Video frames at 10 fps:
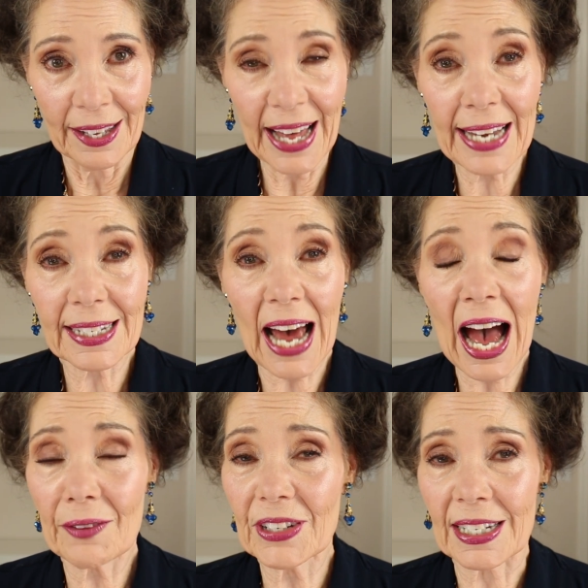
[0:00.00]
That's
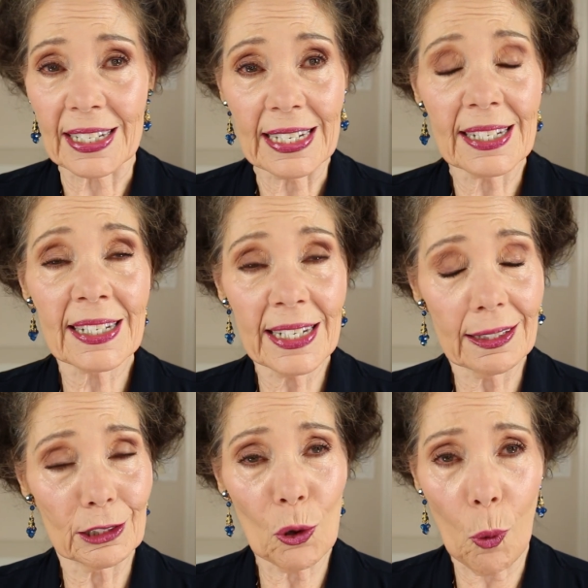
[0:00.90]
obviously
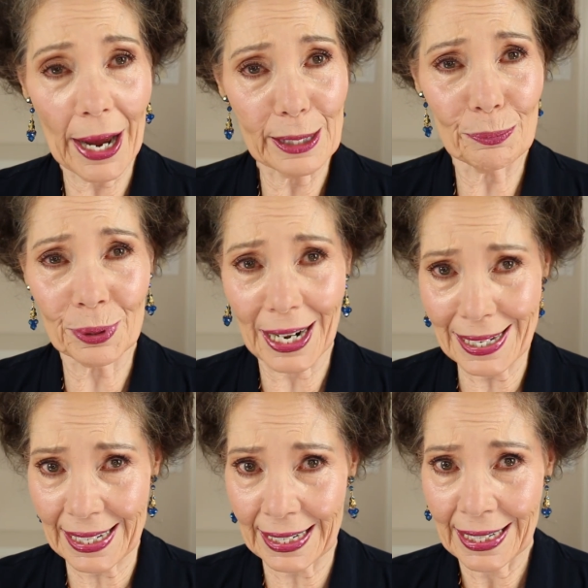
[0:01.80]
still quite
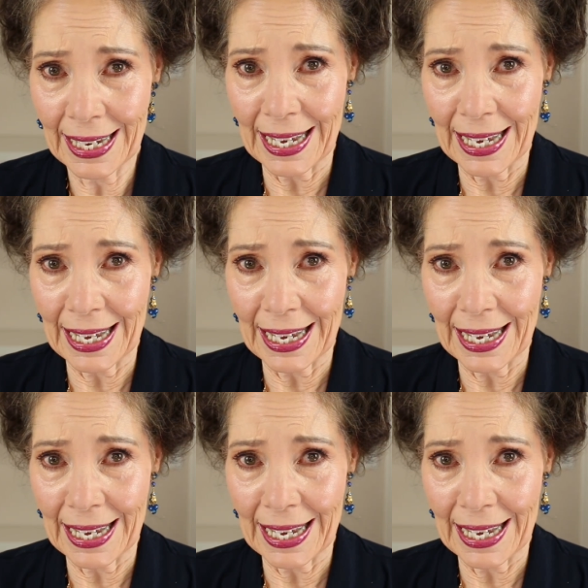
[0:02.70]
pricey,